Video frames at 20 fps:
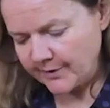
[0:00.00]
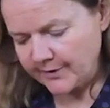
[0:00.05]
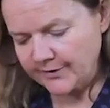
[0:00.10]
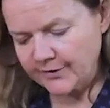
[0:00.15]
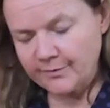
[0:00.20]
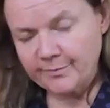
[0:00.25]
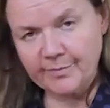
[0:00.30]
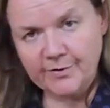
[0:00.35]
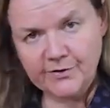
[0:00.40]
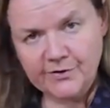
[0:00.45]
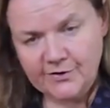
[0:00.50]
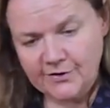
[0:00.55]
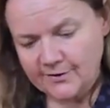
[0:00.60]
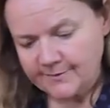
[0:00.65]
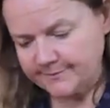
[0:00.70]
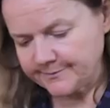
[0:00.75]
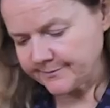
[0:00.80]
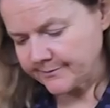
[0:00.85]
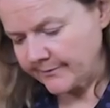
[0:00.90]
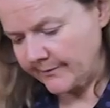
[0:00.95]
and the
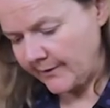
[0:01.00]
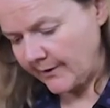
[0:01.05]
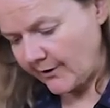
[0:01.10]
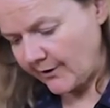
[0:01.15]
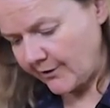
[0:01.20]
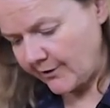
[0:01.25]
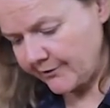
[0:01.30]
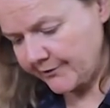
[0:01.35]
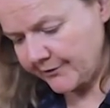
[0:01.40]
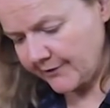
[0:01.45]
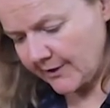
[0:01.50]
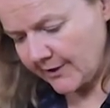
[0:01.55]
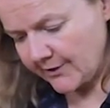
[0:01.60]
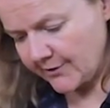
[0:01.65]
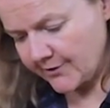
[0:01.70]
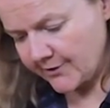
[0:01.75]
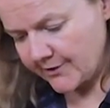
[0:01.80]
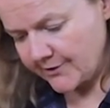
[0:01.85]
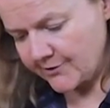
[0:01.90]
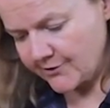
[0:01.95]
bottom off the
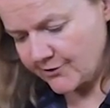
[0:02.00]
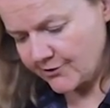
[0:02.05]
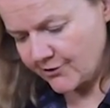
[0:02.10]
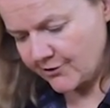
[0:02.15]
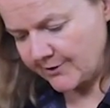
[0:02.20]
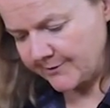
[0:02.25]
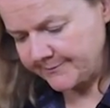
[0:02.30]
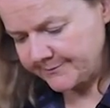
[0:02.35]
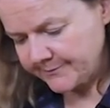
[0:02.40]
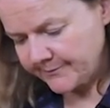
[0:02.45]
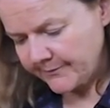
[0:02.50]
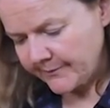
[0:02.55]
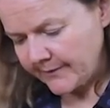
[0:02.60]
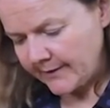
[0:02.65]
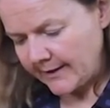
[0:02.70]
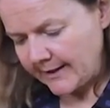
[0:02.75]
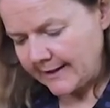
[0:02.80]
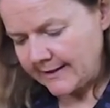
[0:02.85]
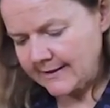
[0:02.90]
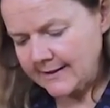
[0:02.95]
orange,
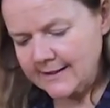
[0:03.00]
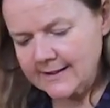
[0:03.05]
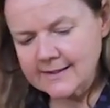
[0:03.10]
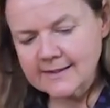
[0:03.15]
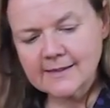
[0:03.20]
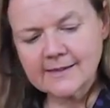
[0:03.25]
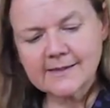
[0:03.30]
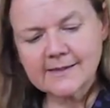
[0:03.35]
and then